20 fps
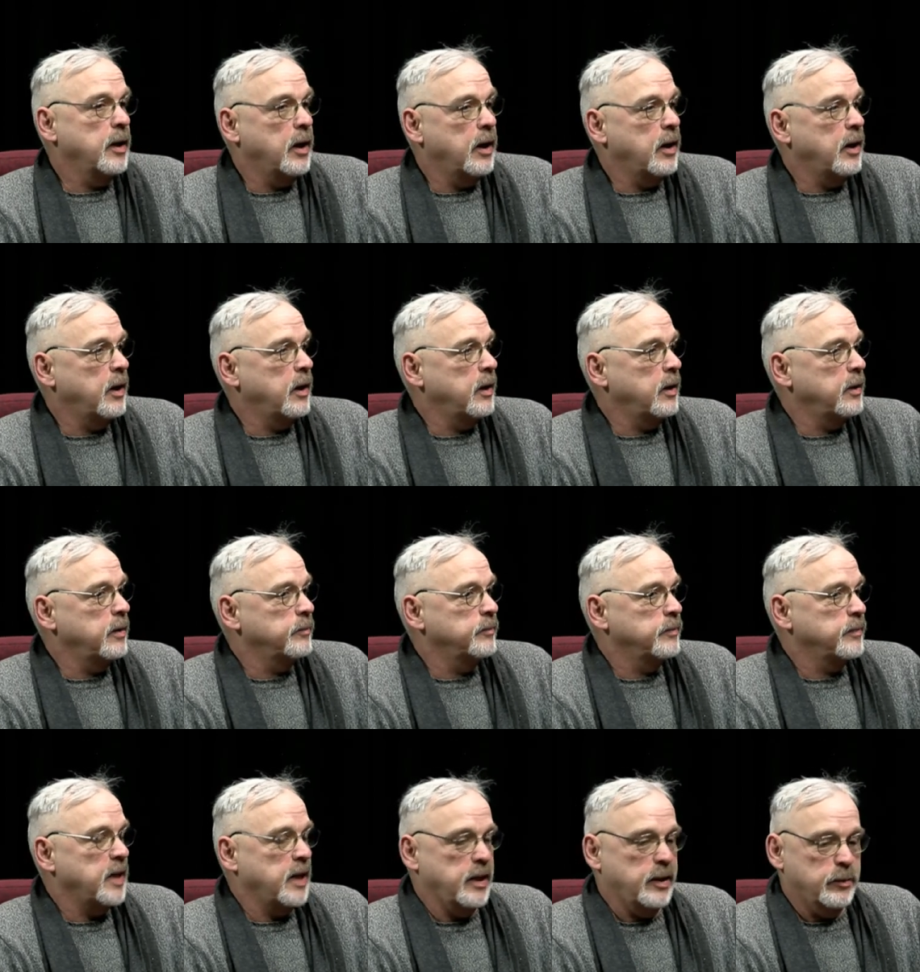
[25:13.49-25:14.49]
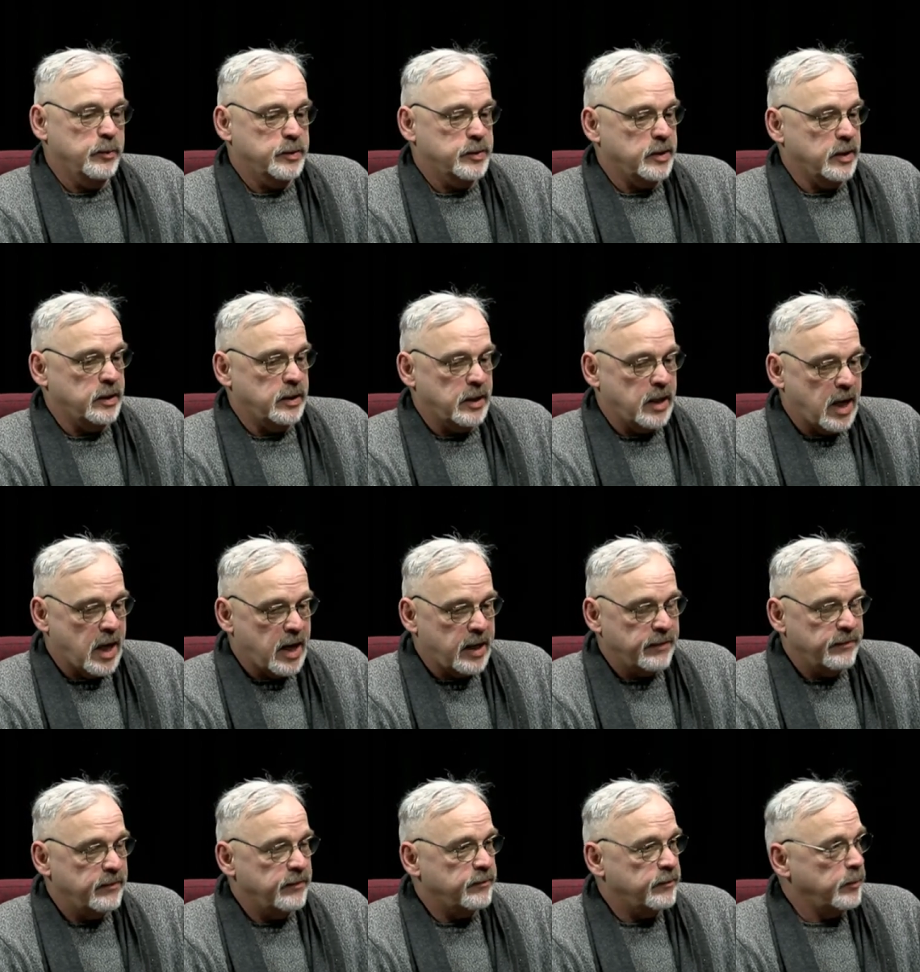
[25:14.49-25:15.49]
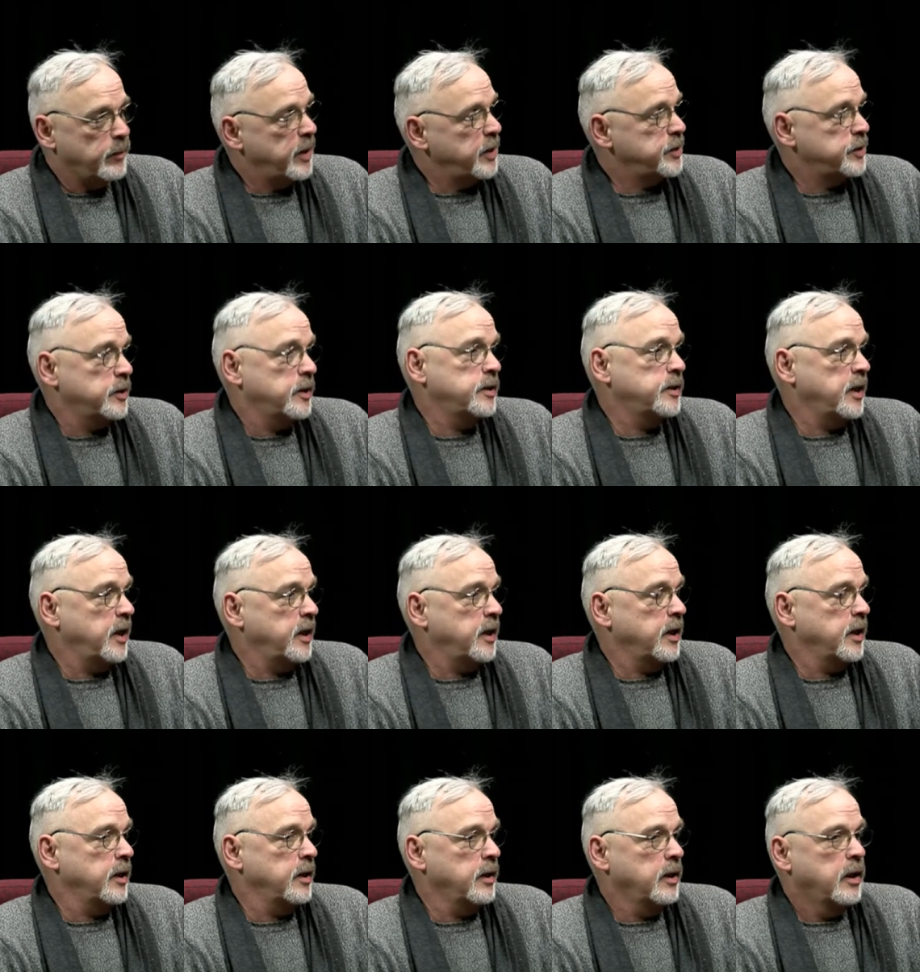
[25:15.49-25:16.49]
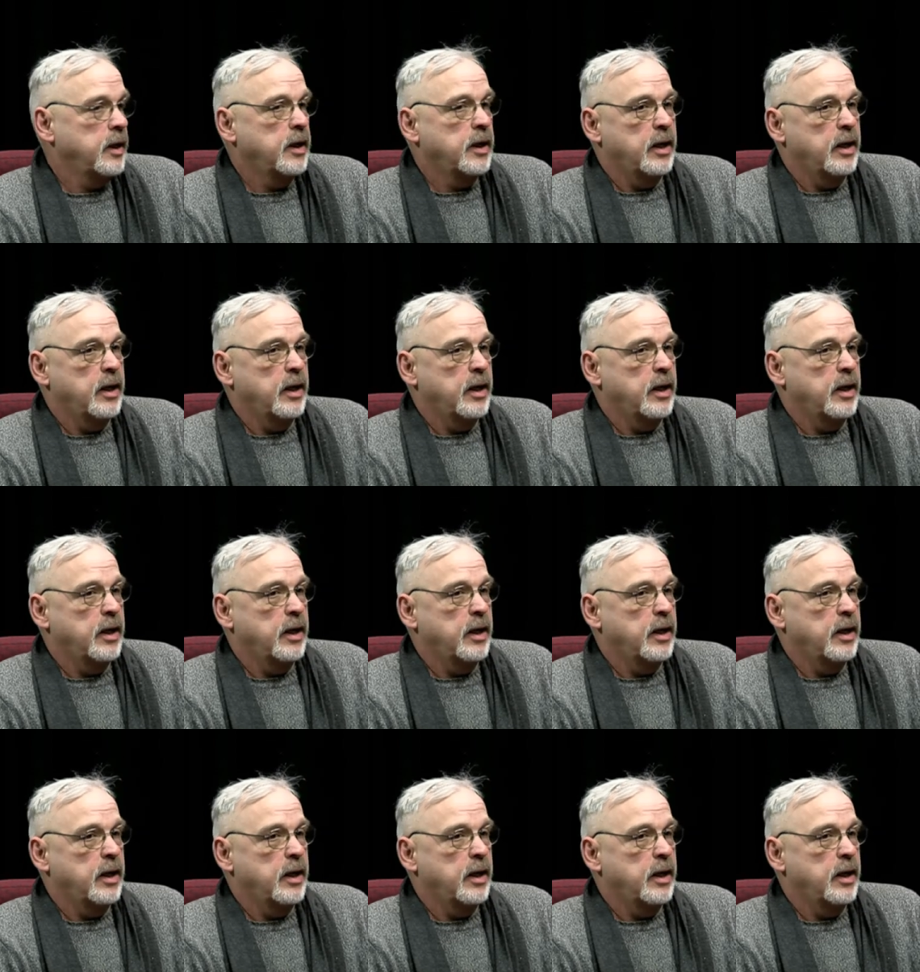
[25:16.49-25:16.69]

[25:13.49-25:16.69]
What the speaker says: And it was a lot of information to take in,